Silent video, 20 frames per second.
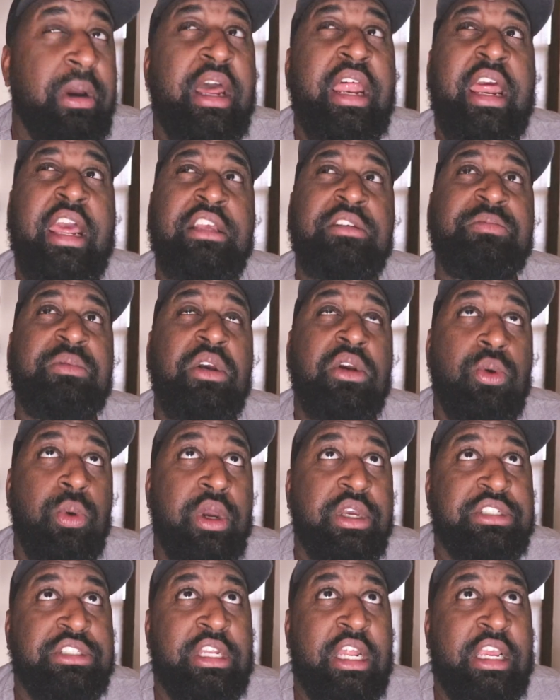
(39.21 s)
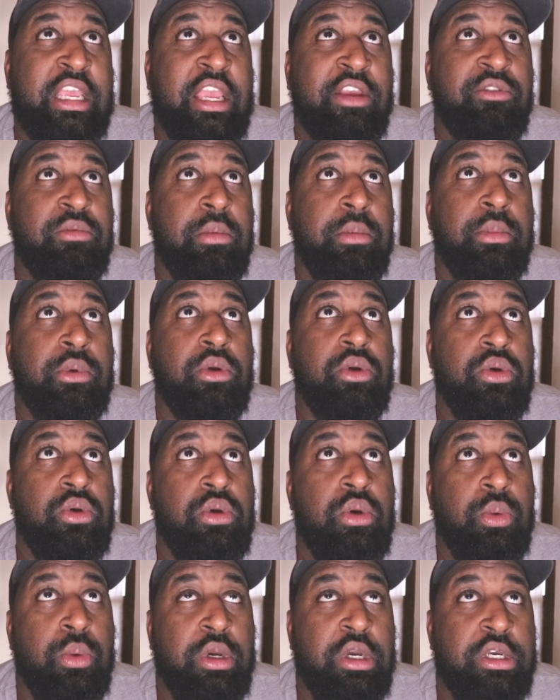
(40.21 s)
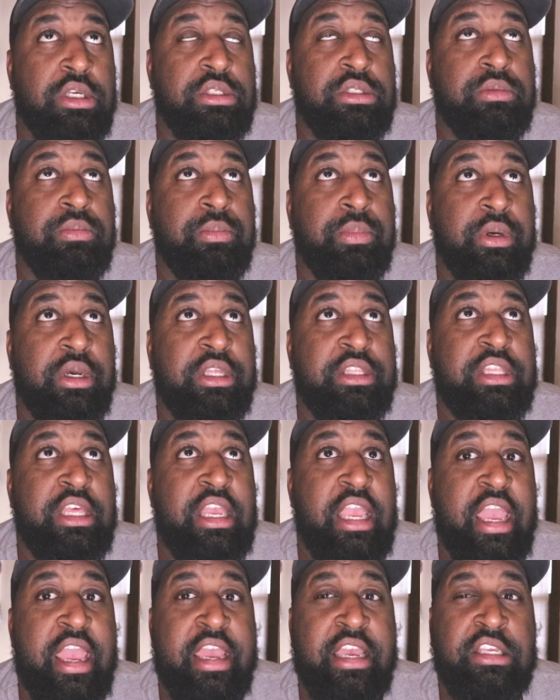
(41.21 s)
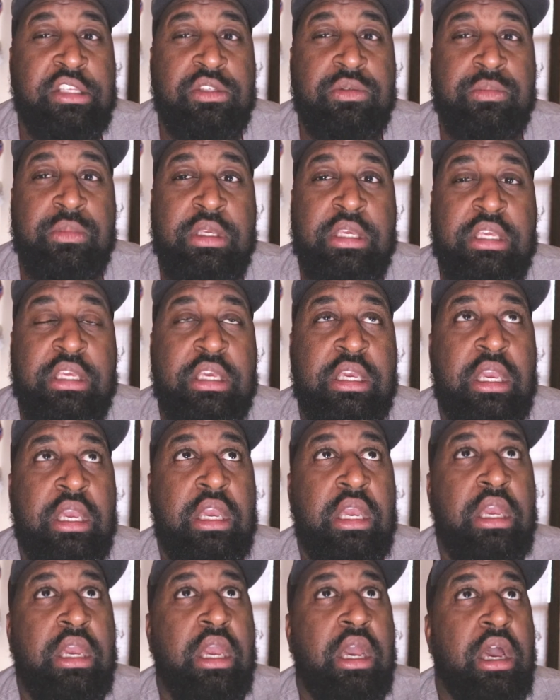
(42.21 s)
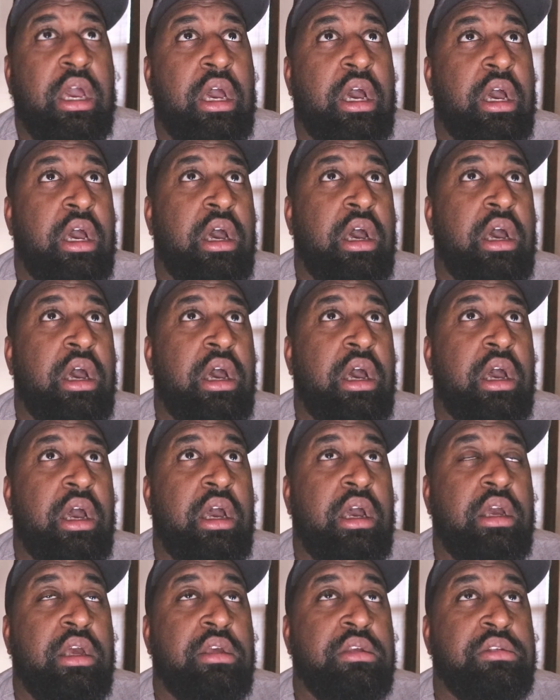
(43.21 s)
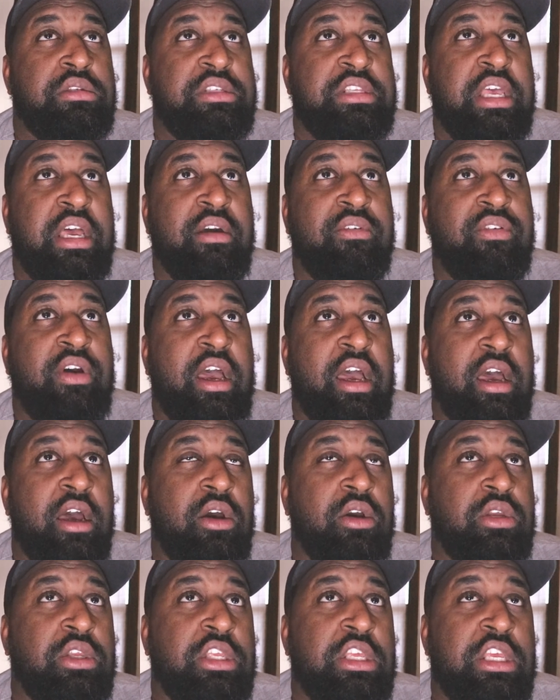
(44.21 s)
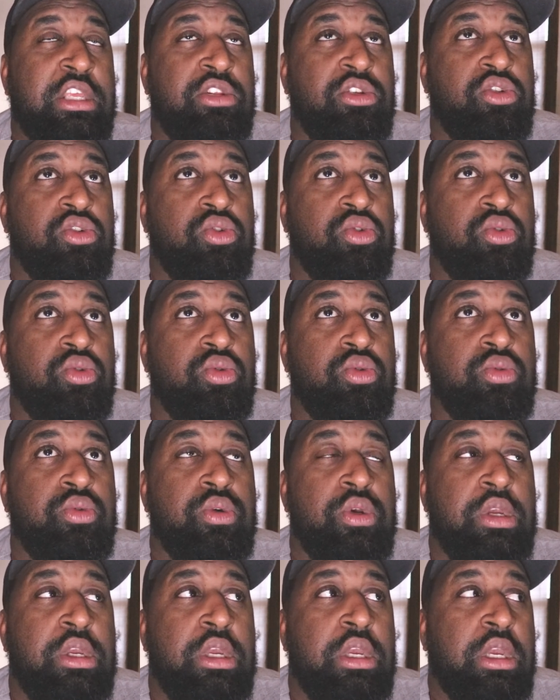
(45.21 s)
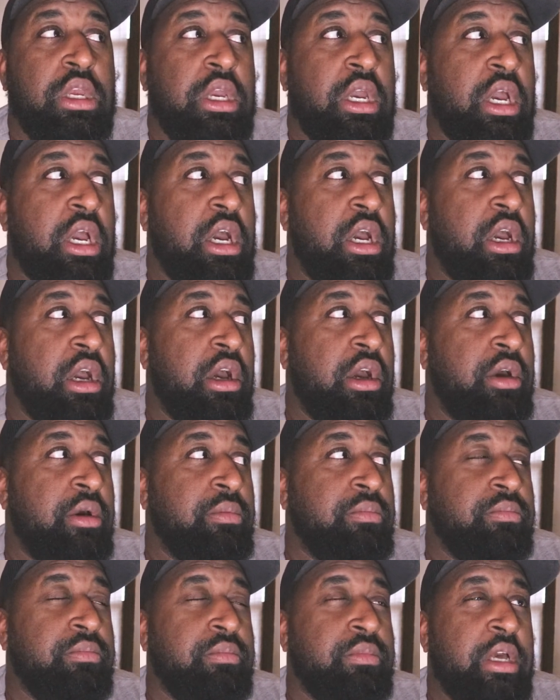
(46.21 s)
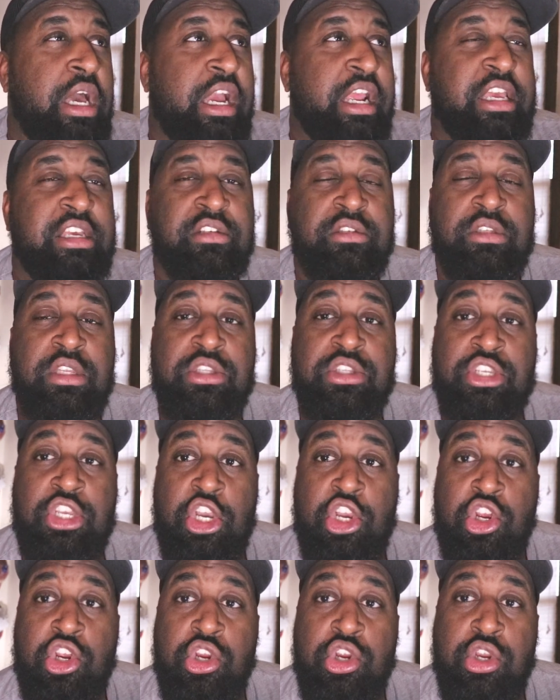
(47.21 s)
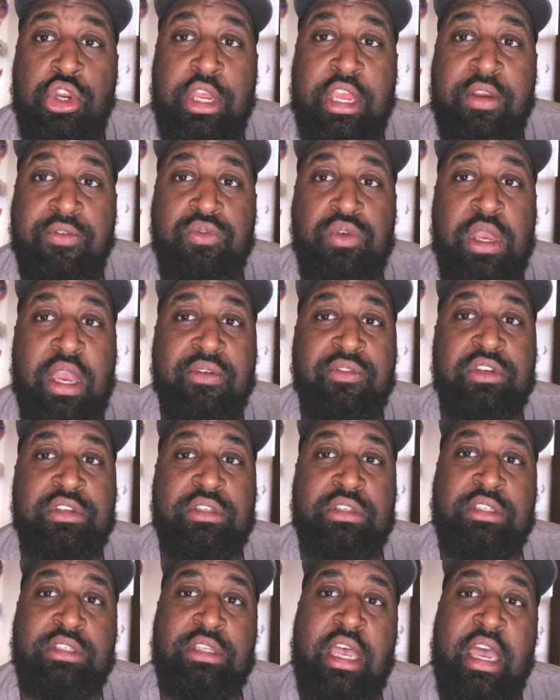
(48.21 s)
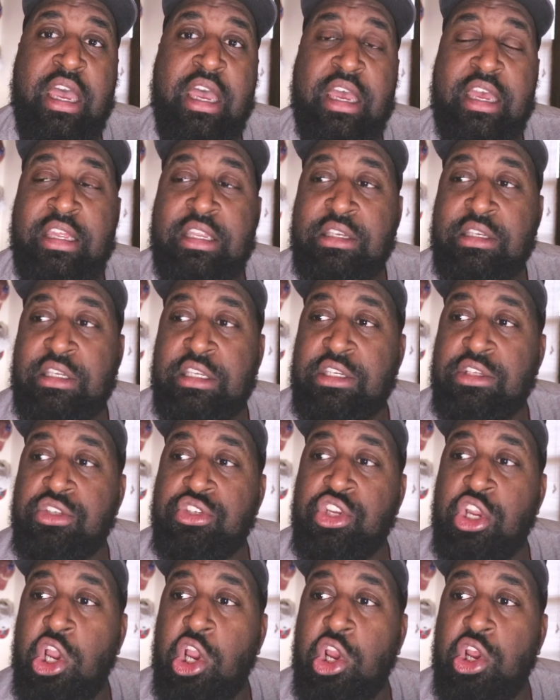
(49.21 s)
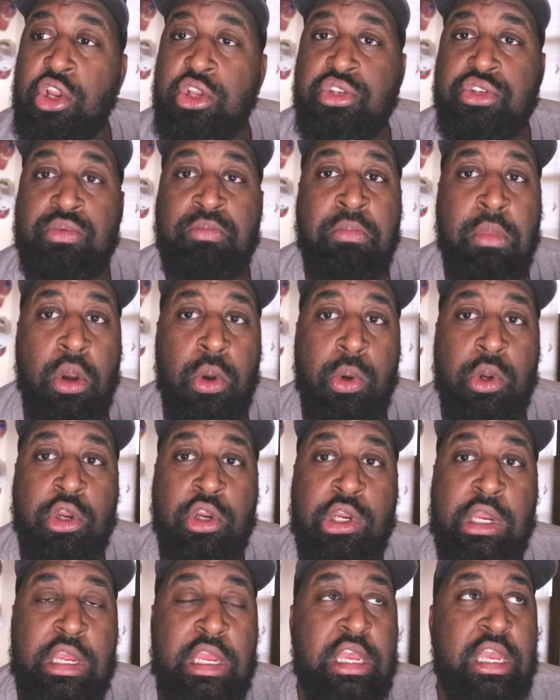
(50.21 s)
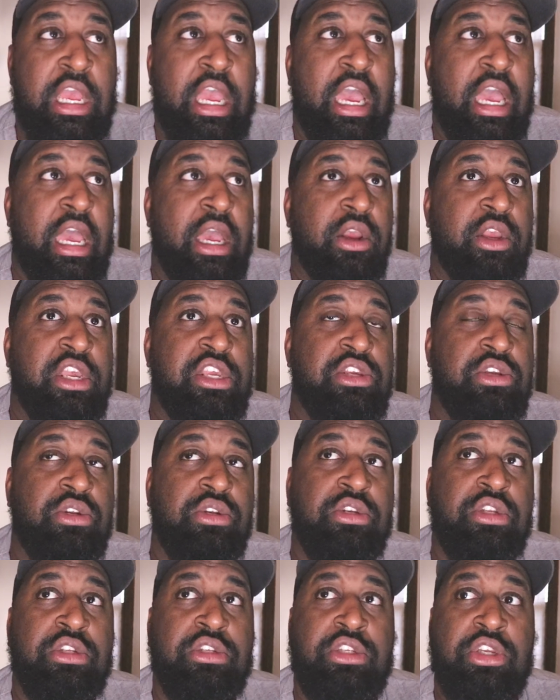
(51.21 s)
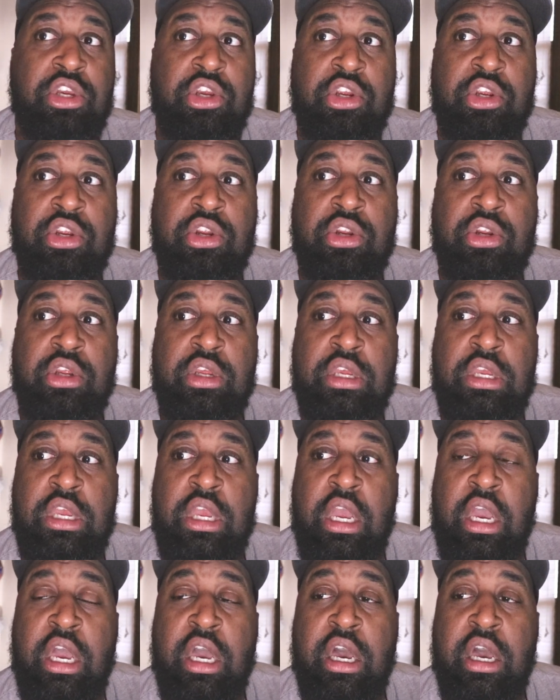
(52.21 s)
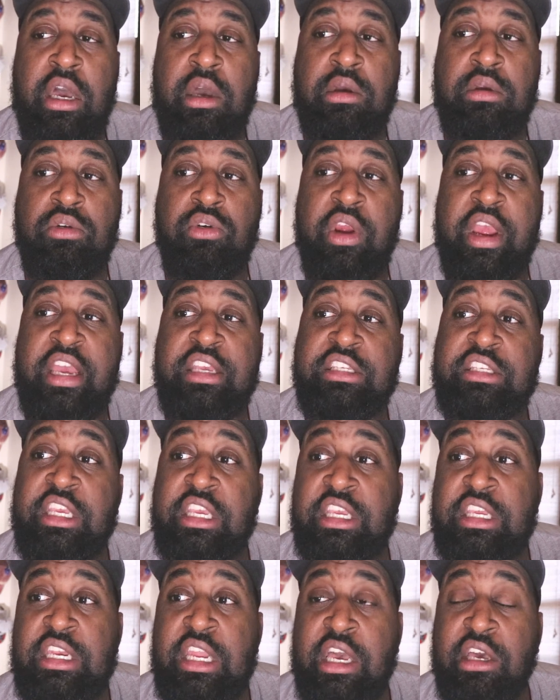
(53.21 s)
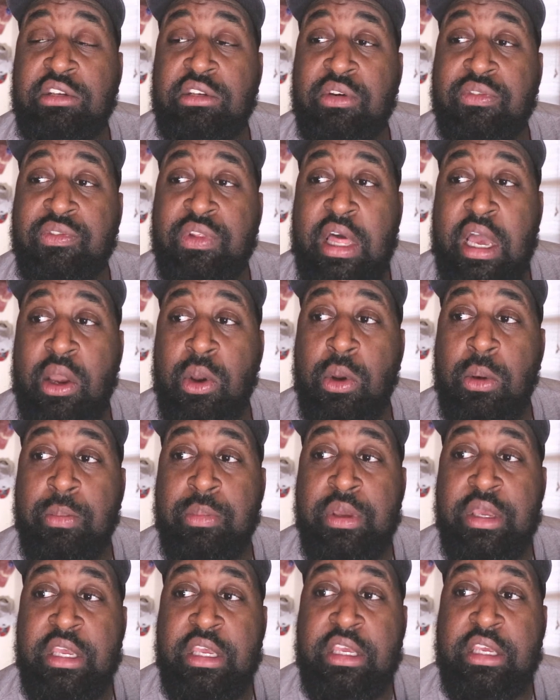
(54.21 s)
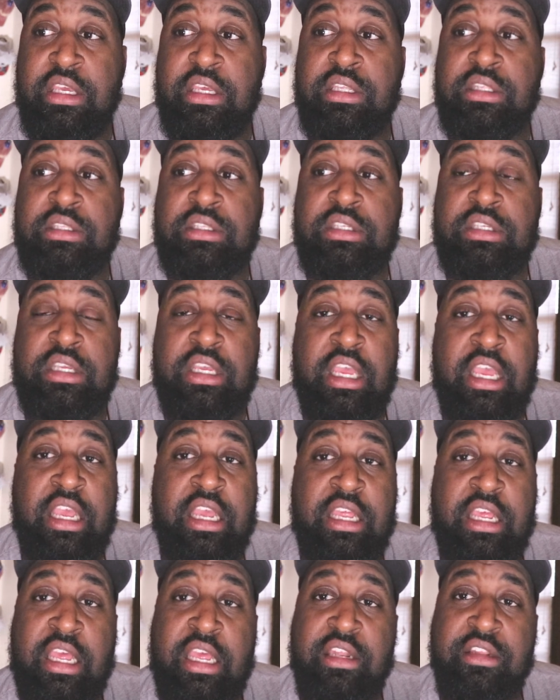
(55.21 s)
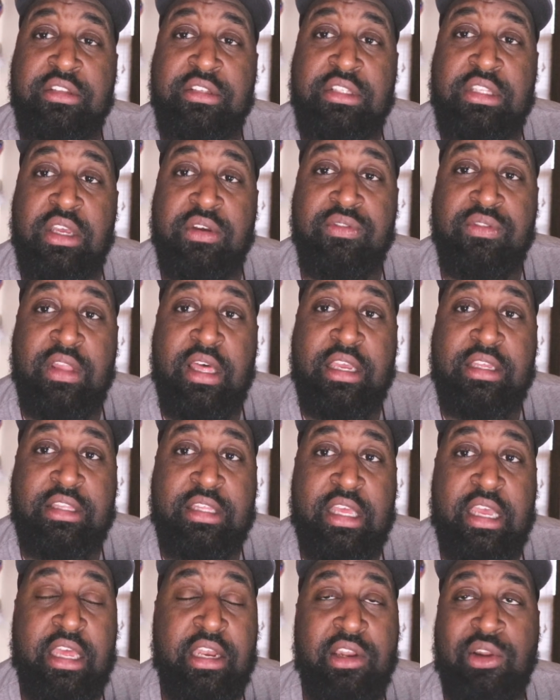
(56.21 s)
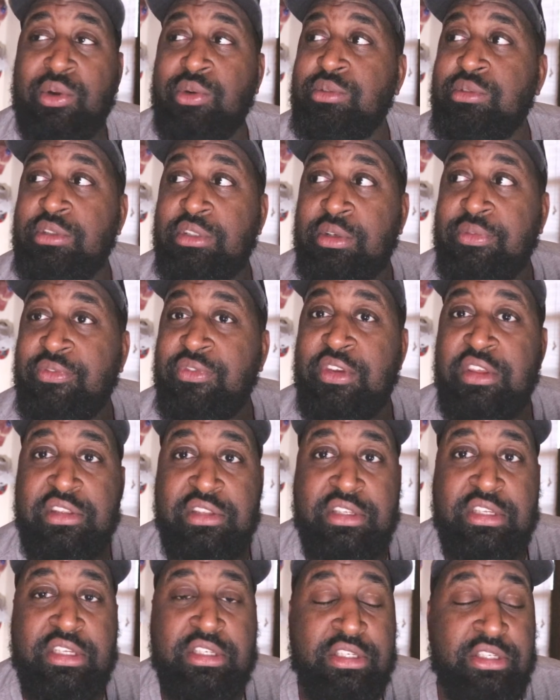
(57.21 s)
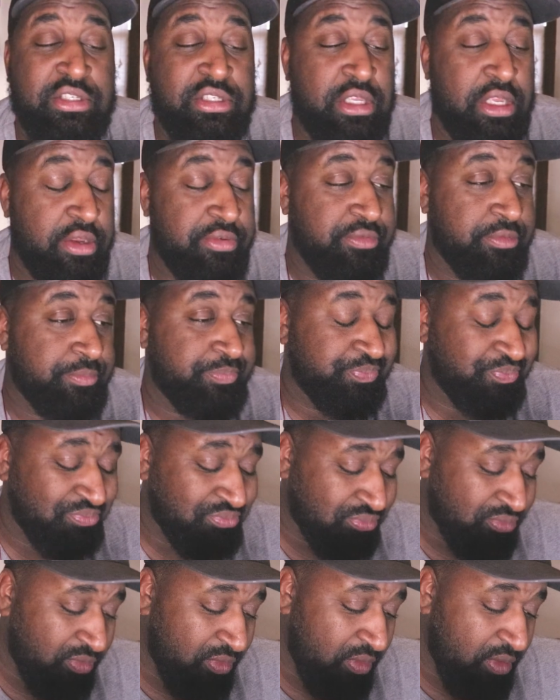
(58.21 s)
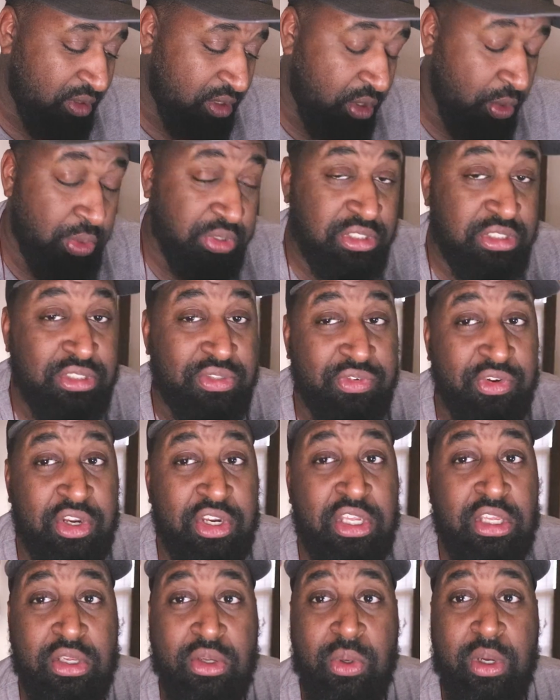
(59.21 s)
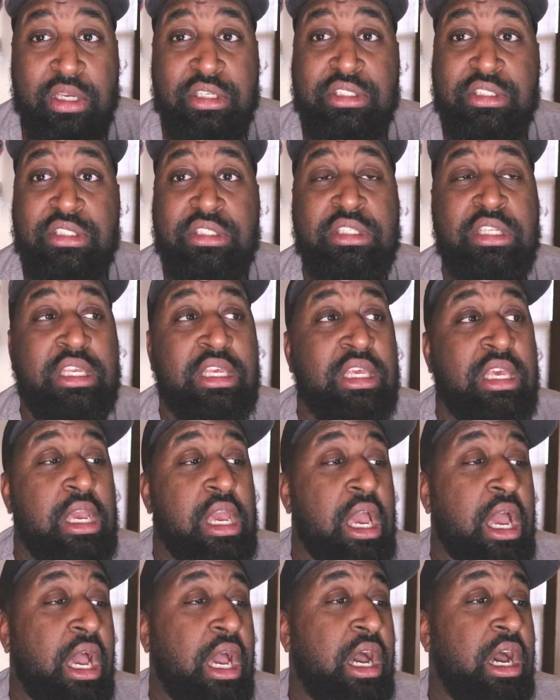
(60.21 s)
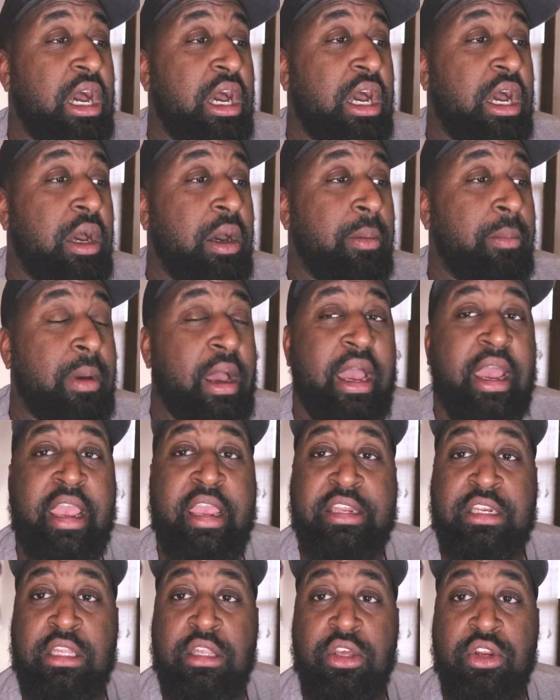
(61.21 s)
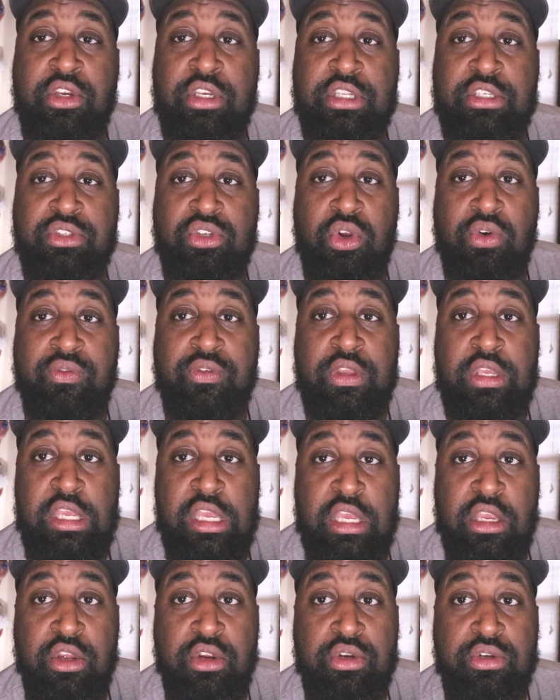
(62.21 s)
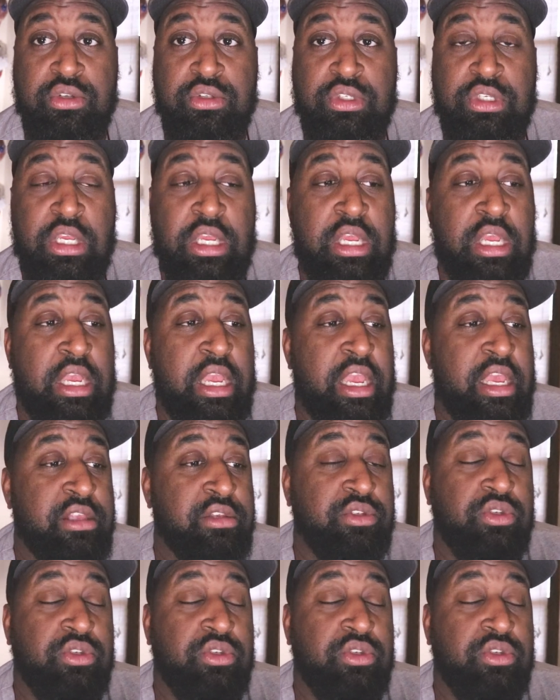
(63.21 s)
asked me a question, I can't remember who it was, but they asked me, Seth, how can you, deter, if you have a side discharge mower, how can you deter grass kicking out in the flower beds and stuff like that onto fences and stuff? Which is a very good question. I had to learn this over years, and